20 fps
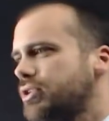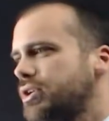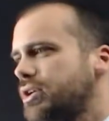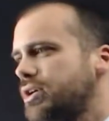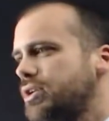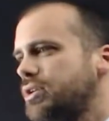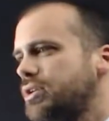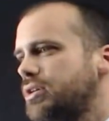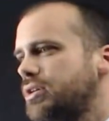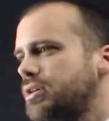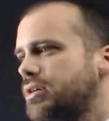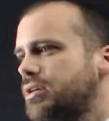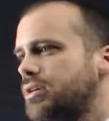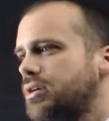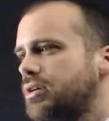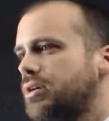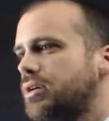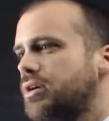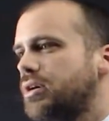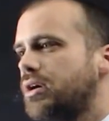in
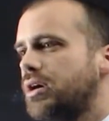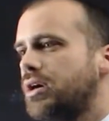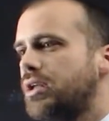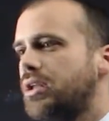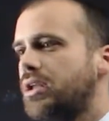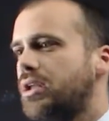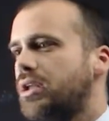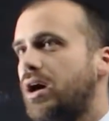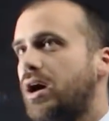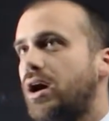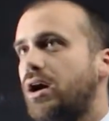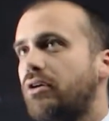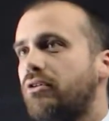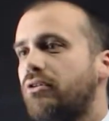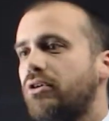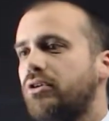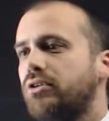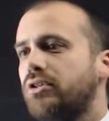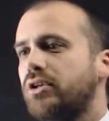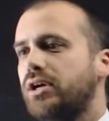an
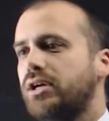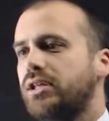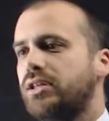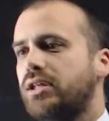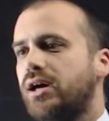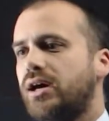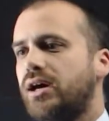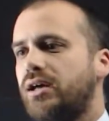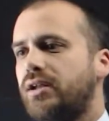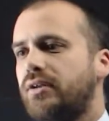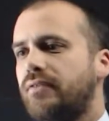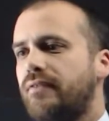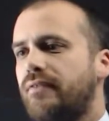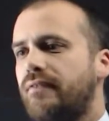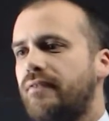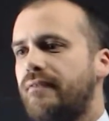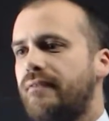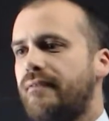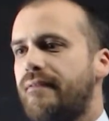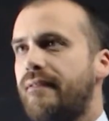arrow like that
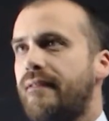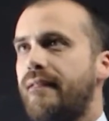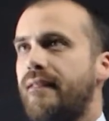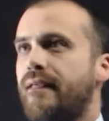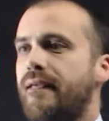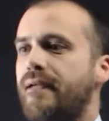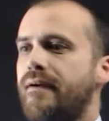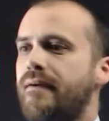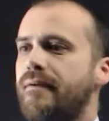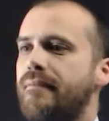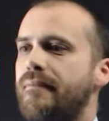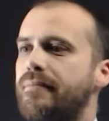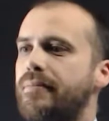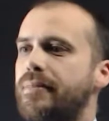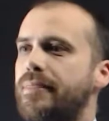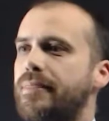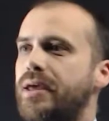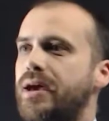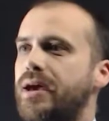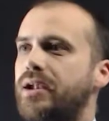
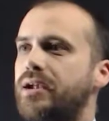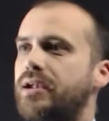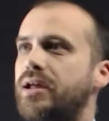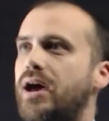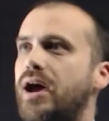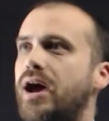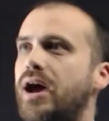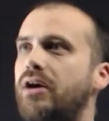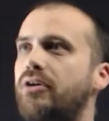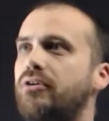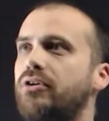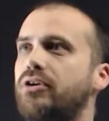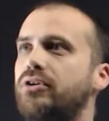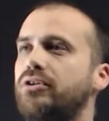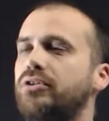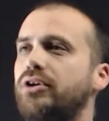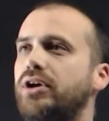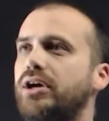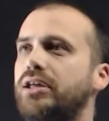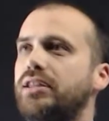and an
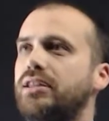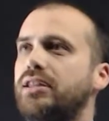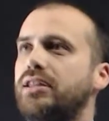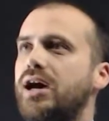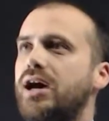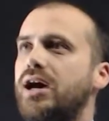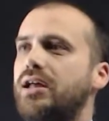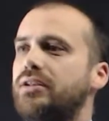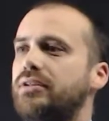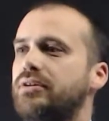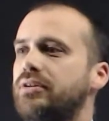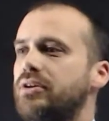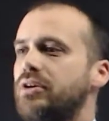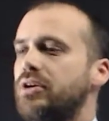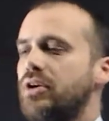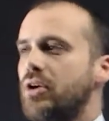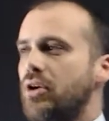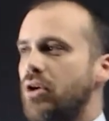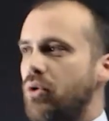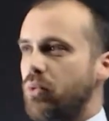arrow like that,
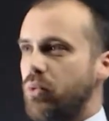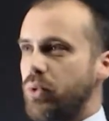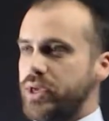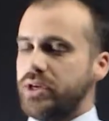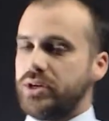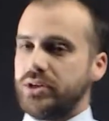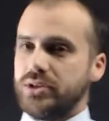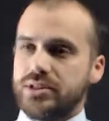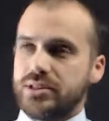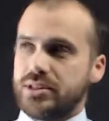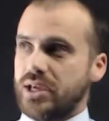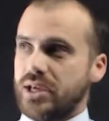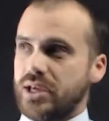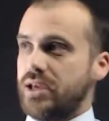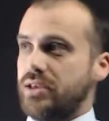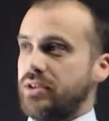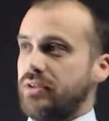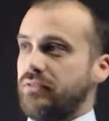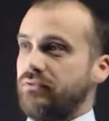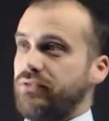we could say
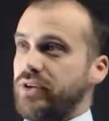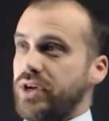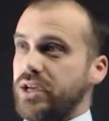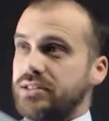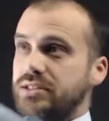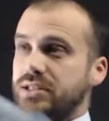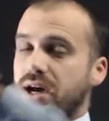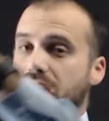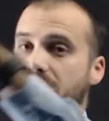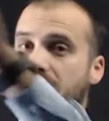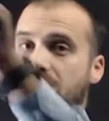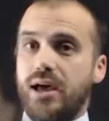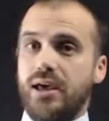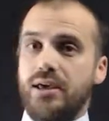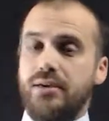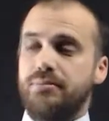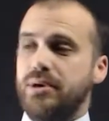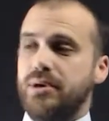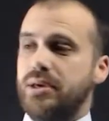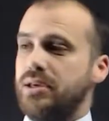that vector
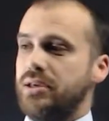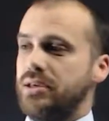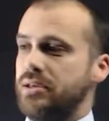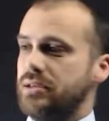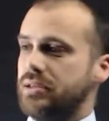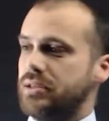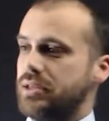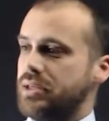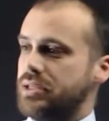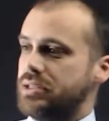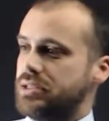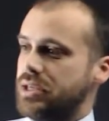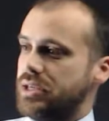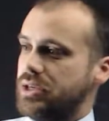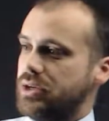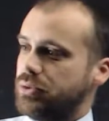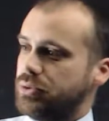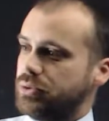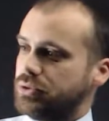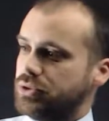AB is
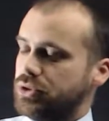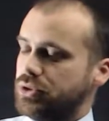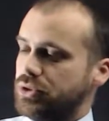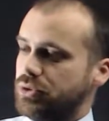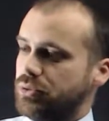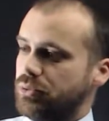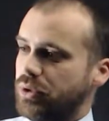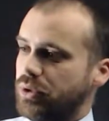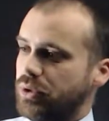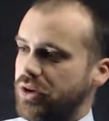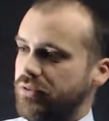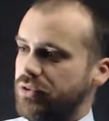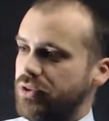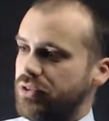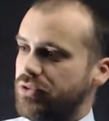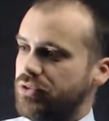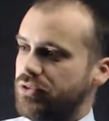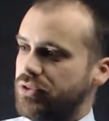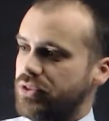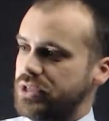equal to
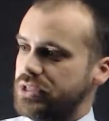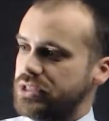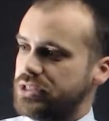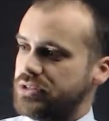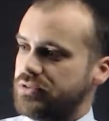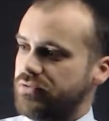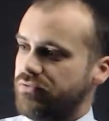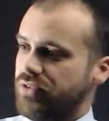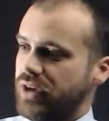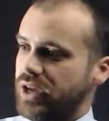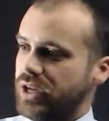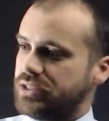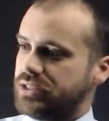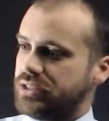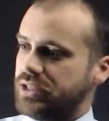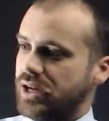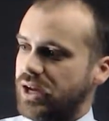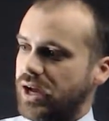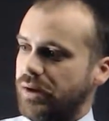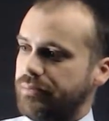whatever this
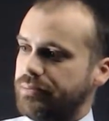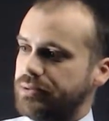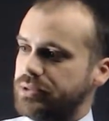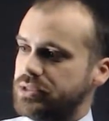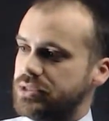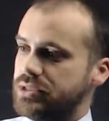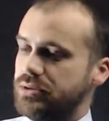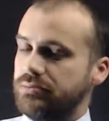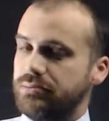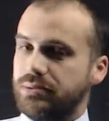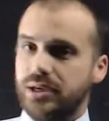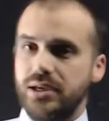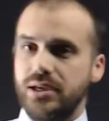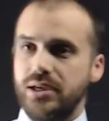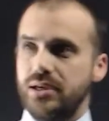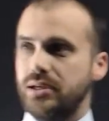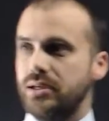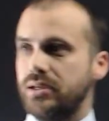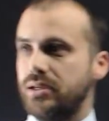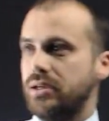vector happens to
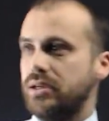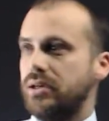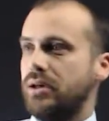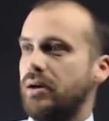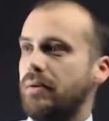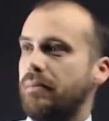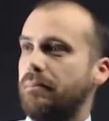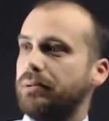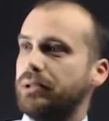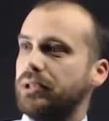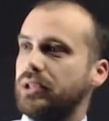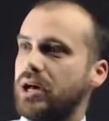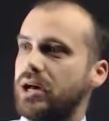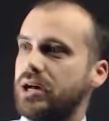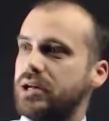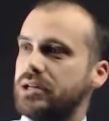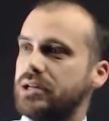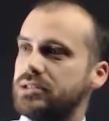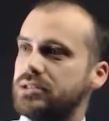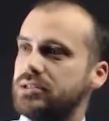be
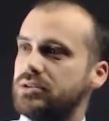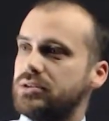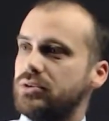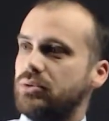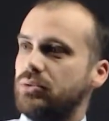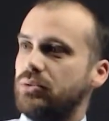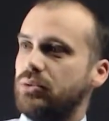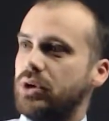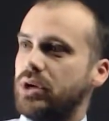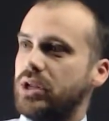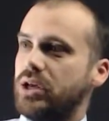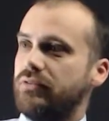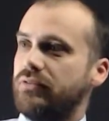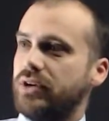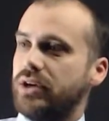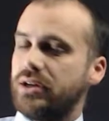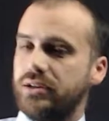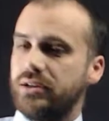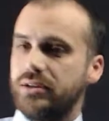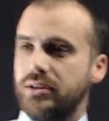plus
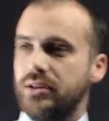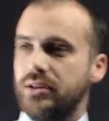whatever